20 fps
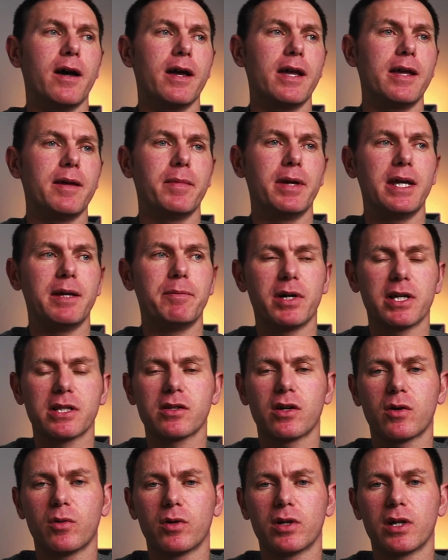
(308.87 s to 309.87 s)
in my
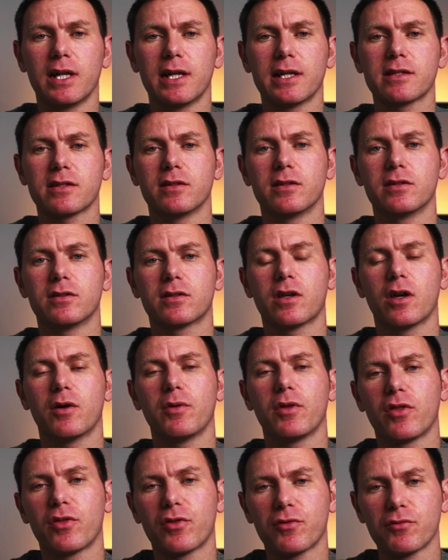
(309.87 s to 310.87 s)
Taekwondo lessons
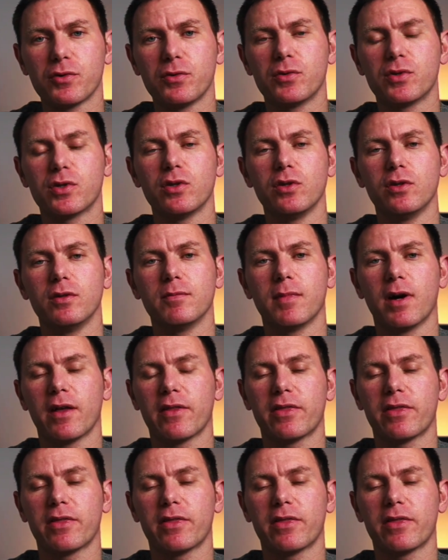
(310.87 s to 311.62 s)
going through Zoom,